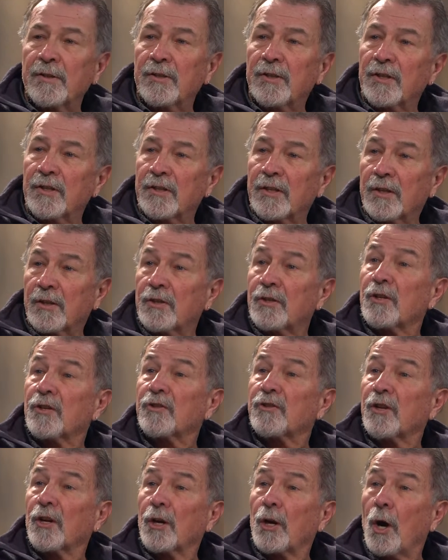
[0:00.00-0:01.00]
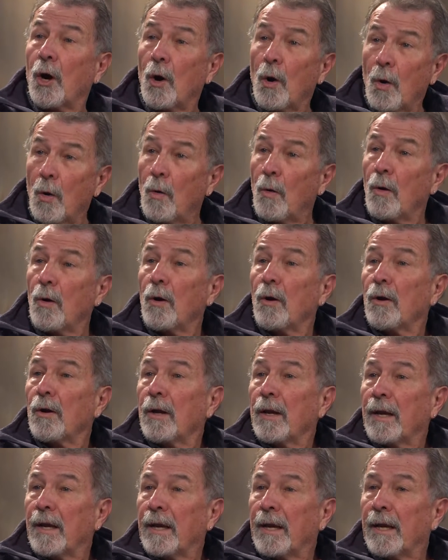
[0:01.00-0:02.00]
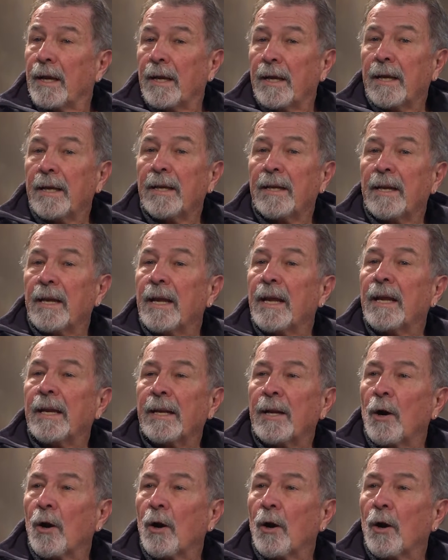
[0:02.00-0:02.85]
just to go and